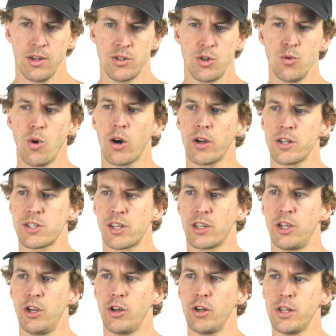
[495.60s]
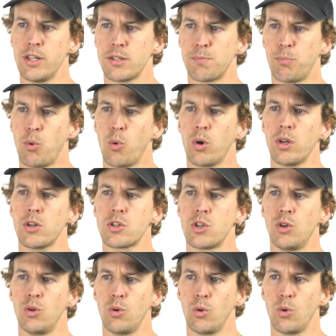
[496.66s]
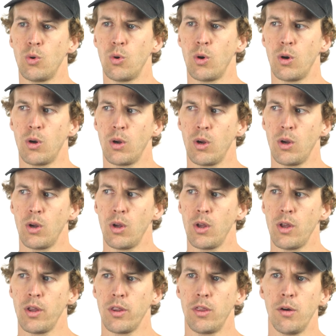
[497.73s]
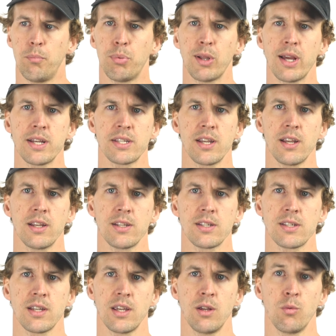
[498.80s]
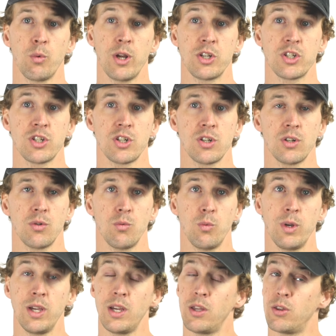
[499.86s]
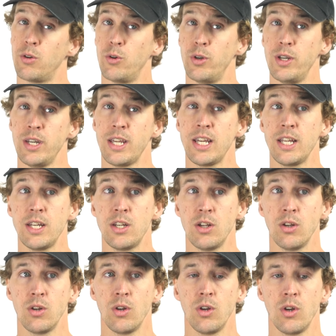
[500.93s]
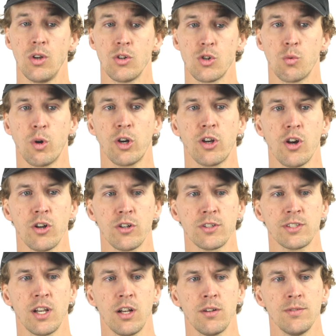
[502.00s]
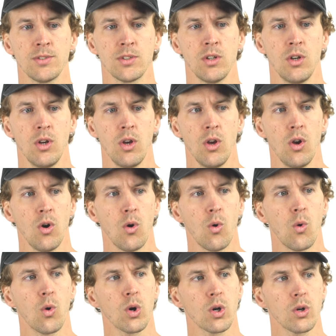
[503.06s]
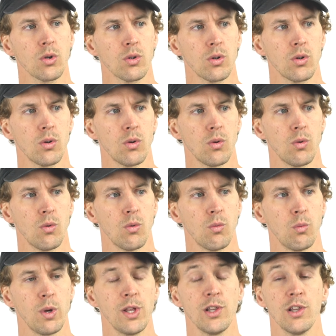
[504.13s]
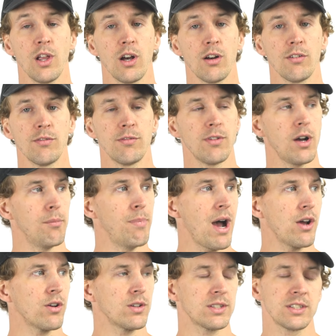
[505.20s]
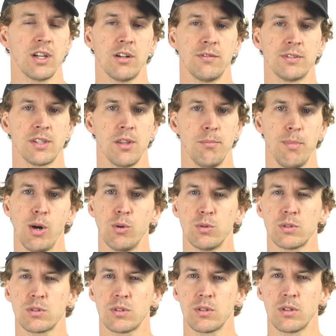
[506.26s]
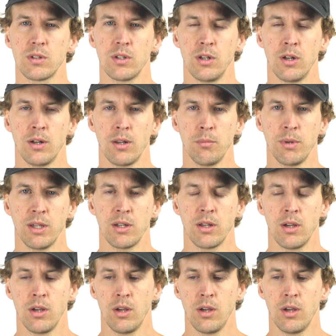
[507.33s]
Do our insecurities point to the places in which we either need to work on ourselves or we love about ourselves the most? You know what I mean?